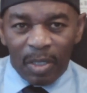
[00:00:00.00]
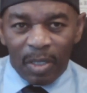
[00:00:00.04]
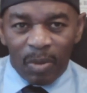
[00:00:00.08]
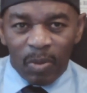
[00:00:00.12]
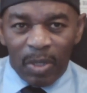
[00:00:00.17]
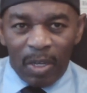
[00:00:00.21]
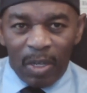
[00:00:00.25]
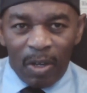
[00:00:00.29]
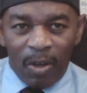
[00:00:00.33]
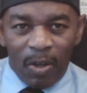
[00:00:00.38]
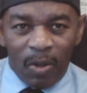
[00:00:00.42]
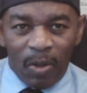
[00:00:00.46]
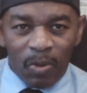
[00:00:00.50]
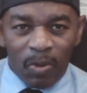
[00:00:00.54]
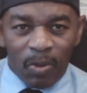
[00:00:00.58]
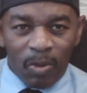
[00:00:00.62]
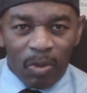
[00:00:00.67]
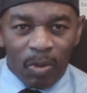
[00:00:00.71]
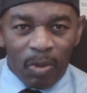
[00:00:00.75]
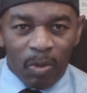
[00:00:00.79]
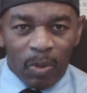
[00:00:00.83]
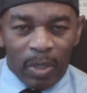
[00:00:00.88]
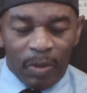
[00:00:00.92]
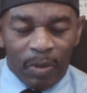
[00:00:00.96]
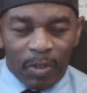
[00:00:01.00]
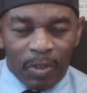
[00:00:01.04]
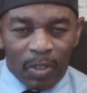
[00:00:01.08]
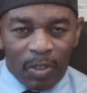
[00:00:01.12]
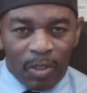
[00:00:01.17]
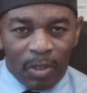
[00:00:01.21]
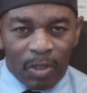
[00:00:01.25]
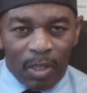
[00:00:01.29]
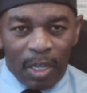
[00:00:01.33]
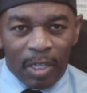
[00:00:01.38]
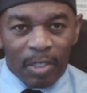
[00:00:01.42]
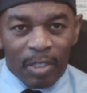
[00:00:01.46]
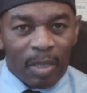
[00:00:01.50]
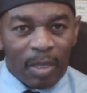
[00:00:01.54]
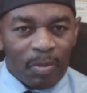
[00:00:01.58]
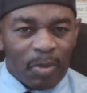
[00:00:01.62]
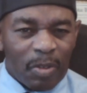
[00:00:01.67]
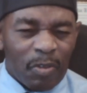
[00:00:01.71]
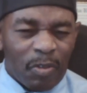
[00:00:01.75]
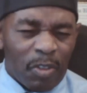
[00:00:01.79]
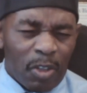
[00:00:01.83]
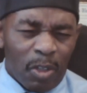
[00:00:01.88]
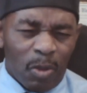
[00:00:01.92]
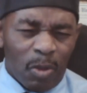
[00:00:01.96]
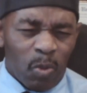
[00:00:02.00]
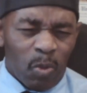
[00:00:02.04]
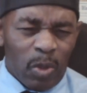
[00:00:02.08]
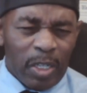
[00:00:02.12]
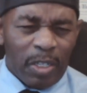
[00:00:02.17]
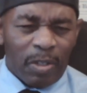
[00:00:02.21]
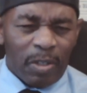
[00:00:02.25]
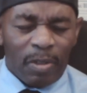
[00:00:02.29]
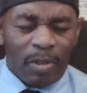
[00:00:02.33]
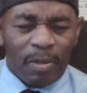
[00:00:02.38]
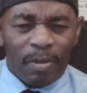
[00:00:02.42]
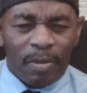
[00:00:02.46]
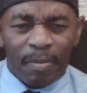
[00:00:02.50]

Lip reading: we have this concept of goodwill.